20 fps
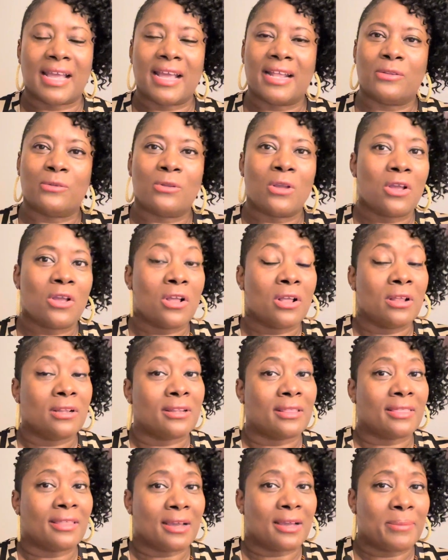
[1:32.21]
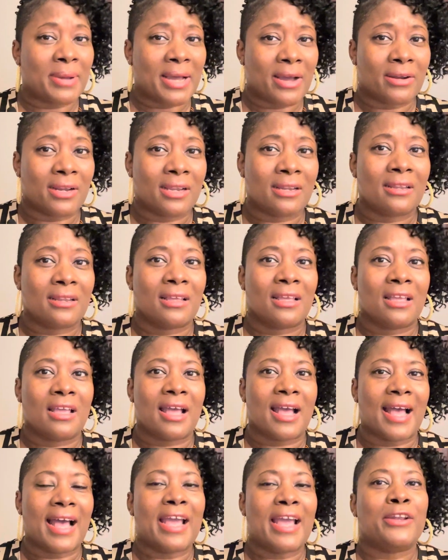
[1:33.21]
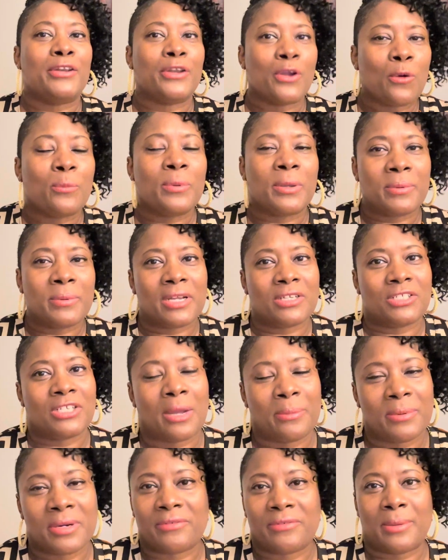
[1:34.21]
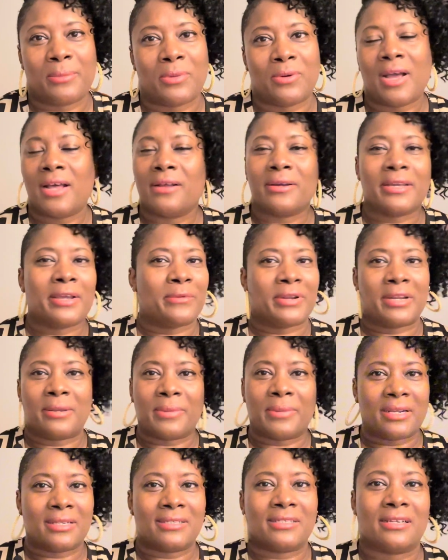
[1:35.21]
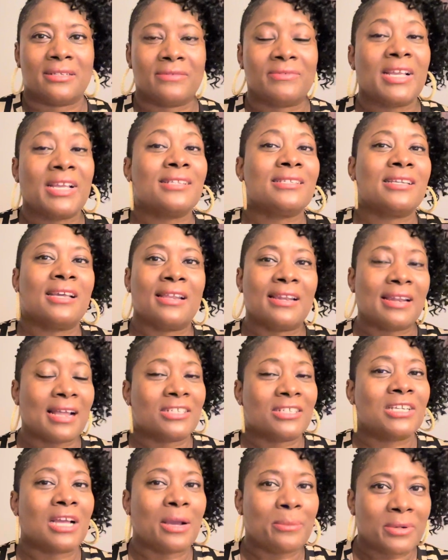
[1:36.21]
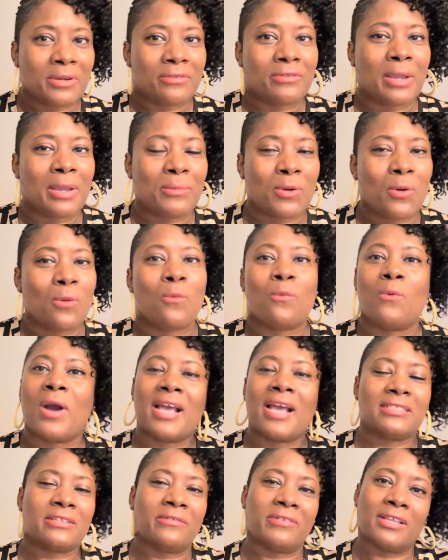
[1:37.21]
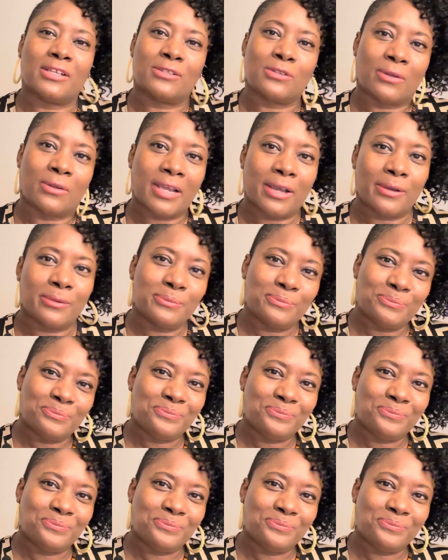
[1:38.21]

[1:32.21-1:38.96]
And the thing about it, I know people are shopping the rainbow. I don't care what anybody says. They say they're not shopping the rainbow. Why is everything sold out?